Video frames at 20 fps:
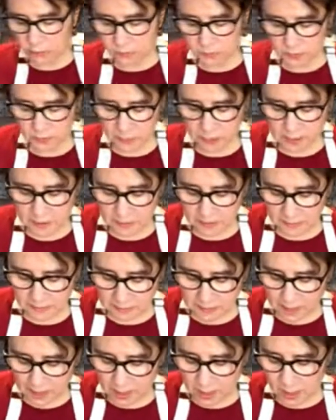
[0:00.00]
just going to
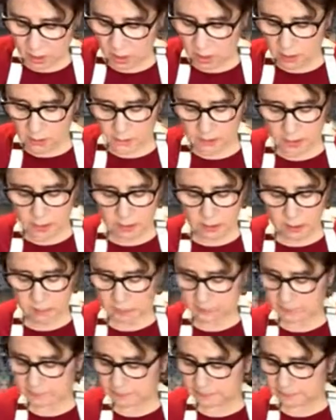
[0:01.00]
get that on there.
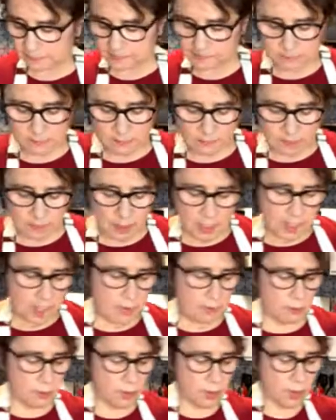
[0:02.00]

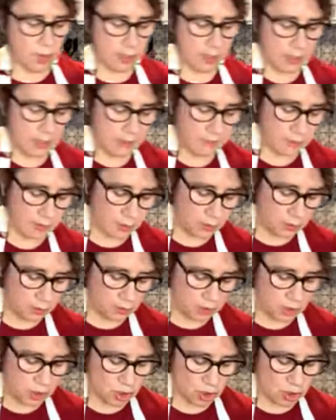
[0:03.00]
And we're going to give it a
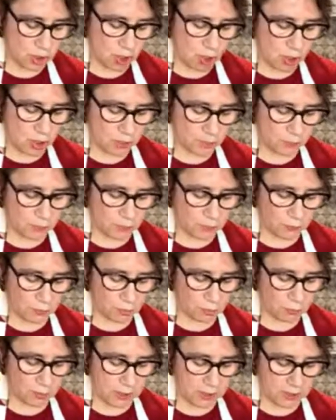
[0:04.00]
good dollop of
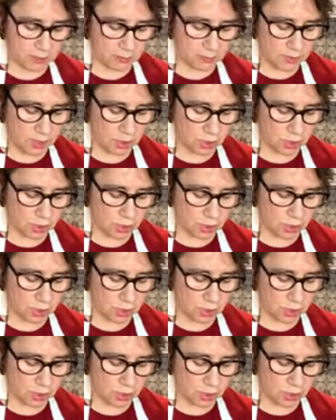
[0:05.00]
cream.